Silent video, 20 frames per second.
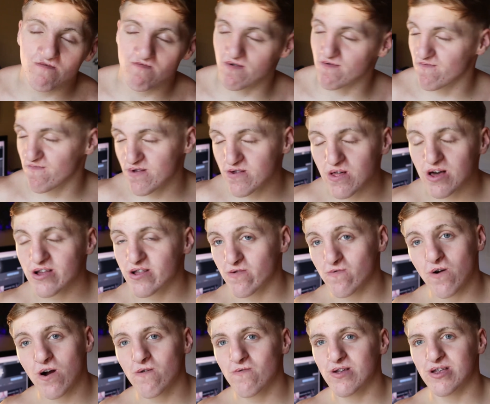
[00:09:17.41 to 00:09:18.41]
if you feel like
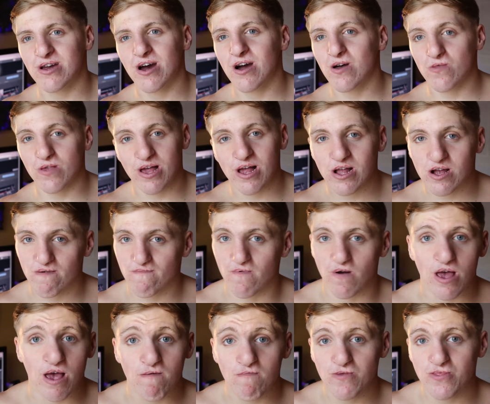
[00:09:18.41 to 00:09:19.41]
you already got the hang
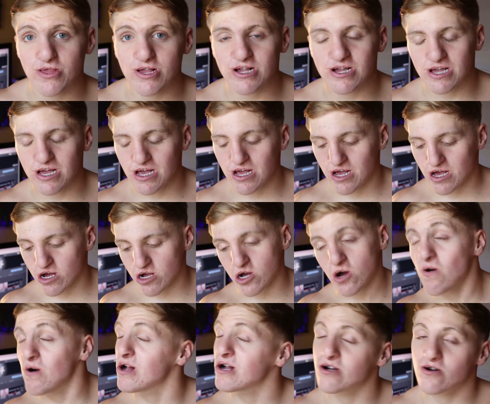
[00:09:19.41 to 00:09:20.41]
of everything,
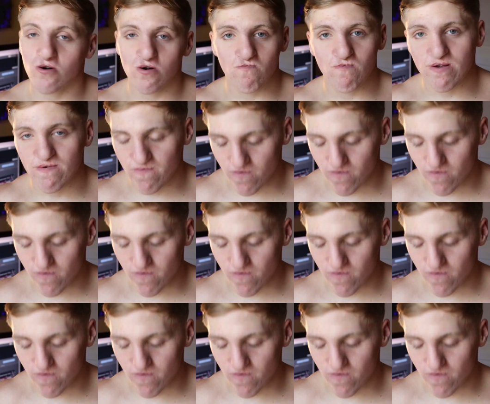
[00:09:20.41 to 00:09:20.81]
go ahead and go to week